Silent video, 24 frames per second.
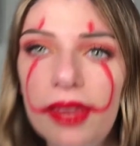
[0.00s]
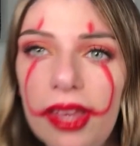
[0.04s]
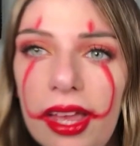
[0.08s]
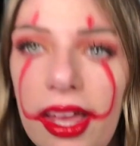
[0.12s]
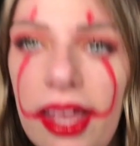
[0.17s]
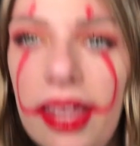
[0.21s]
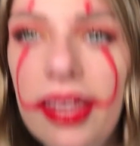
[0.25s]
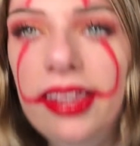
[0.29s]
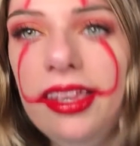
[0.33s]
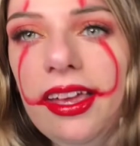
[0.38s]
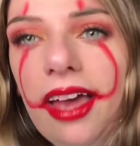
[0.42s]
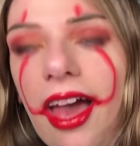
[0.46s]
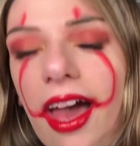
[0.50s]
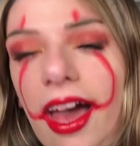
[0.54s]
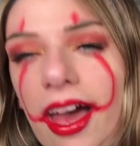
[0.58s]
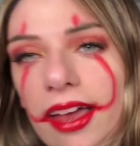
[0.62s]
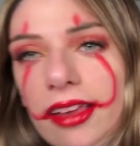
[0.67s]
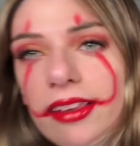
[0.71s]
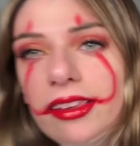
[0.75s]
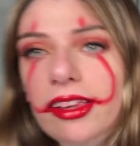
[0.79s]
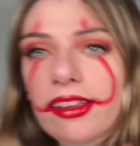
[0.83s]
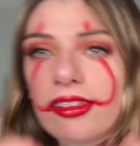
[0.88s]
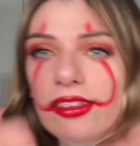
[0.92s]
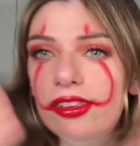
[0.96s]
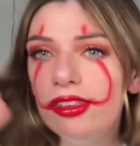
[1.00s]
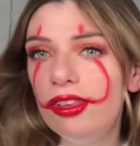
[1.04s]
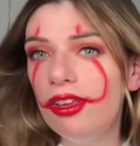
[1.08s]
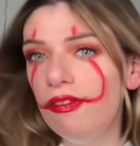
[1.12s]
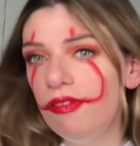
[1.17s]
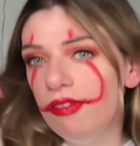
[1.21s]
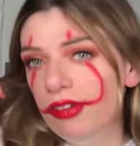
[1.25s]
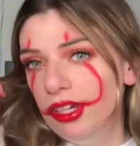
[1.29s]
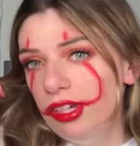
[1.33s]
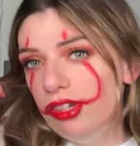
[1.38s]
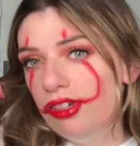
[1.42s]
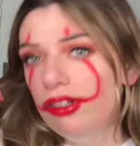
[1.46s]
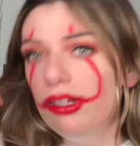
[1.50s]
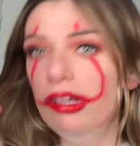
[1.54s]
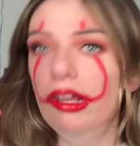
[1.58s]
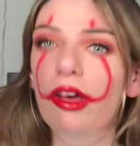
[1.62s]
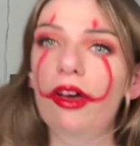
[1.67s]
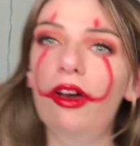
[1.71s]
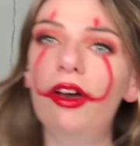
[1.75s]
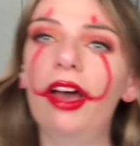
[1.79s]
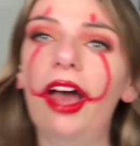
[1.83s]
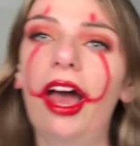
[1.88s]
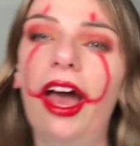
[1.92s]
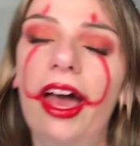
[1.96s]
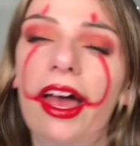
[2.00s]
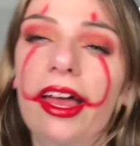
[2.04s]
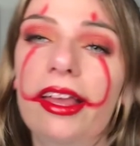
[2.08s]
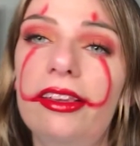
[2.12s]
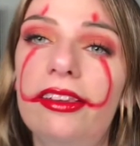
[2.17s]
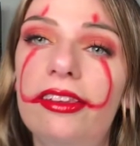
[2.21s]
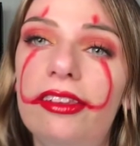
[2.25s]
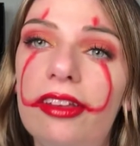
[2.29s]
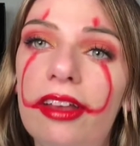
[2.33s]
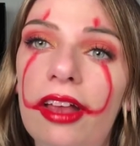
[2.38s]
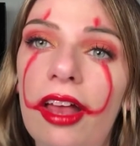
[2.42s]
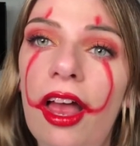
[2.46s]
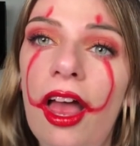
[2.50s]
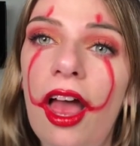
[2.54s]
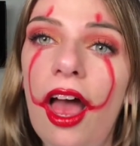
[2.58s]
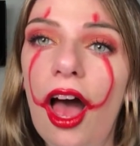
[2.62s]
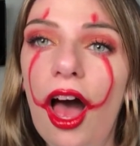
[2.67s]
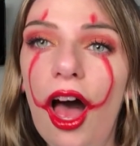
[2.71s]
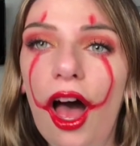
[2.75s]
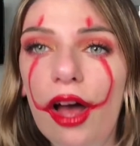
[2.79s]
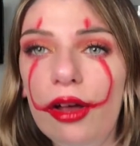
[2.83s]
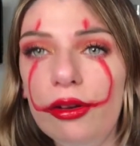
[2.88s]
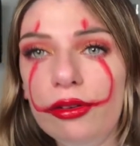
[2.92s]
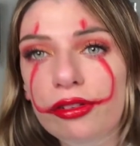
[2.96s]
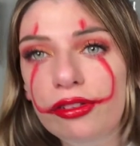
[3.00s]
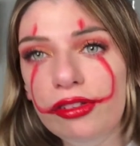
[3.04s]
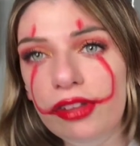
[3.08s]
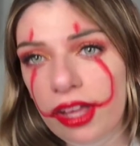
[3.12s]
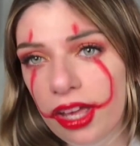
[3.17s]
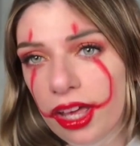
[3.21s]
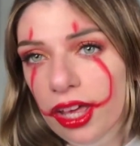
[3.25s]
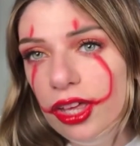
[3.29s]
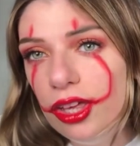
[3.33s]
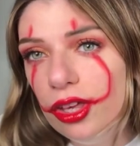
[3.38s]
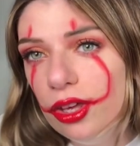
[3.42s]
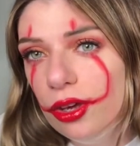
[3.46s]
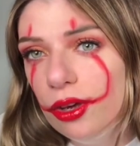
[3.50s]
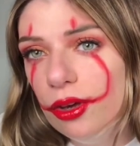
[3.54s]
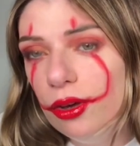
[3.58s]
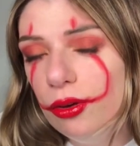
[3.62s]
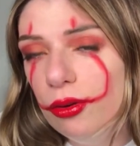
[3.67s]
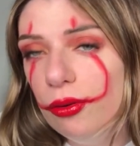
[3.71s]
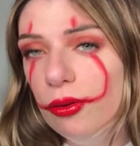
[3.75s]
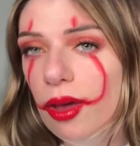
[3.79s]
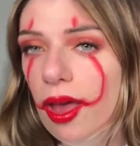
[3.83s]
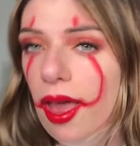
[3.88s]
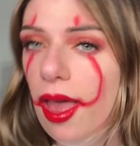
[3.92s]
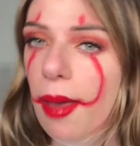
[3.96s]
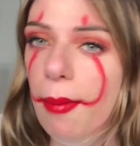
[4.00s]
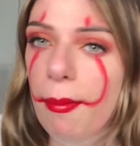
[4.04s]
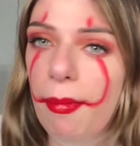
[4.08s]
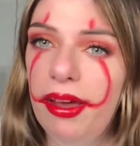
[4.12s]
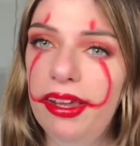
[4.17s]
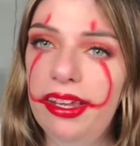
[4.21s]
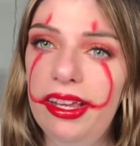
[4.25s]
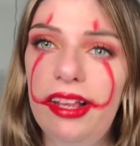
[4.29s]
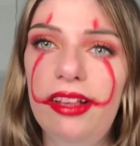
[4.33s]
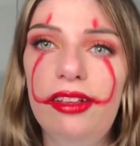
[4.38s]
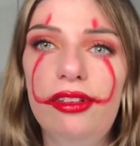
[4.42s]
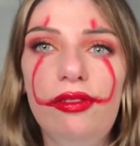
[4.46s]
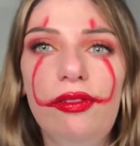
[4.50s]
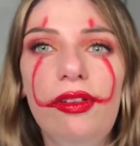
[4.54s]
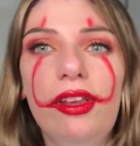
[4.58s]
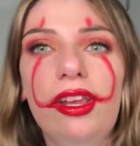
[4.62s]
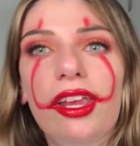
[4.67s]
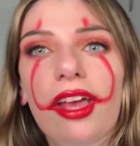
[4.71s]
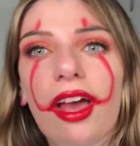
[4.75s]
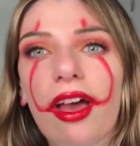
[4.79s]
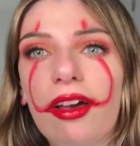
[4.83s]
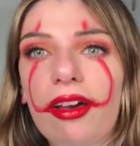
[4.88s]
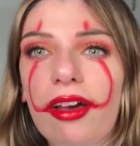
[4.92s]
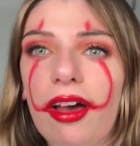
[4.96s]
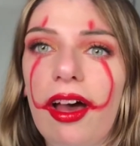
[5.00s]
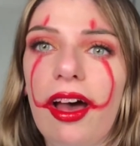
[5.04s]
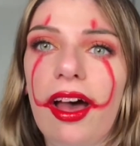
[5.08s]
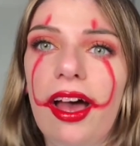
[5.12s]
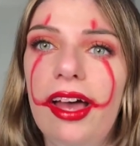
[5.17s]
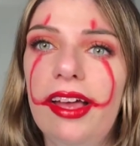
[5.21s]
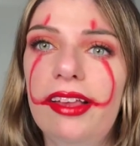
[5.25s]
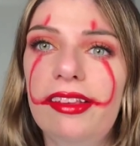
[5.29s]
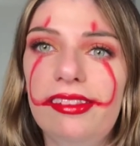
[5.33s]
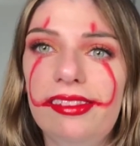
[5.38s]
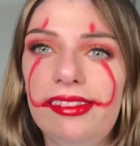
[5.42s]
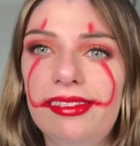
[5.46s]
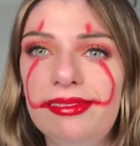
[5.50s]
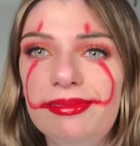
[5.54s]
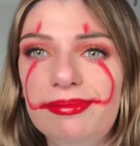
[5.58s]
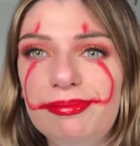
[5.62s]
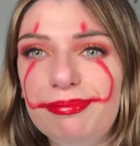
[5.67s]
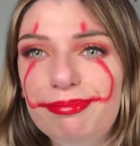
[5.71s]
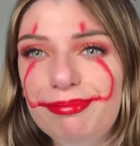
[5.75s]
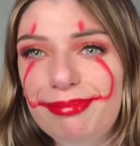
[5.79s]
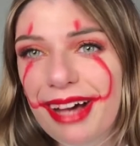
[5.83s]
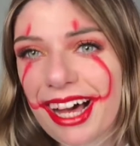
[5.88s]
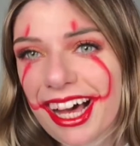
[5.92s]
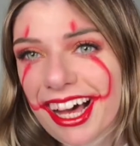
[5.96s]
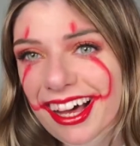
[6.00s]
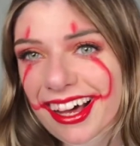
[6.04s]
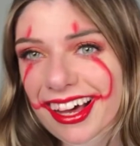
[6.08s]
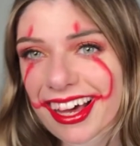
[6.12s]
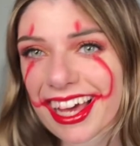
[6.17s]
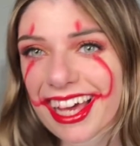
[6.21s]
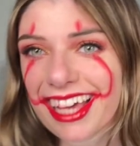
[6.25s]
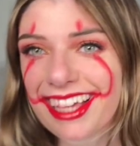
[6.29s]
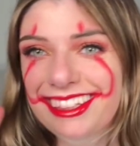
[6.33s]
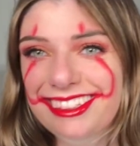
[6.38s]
yeah, this is the finished look and I'll see you in my next video, guys. Bye.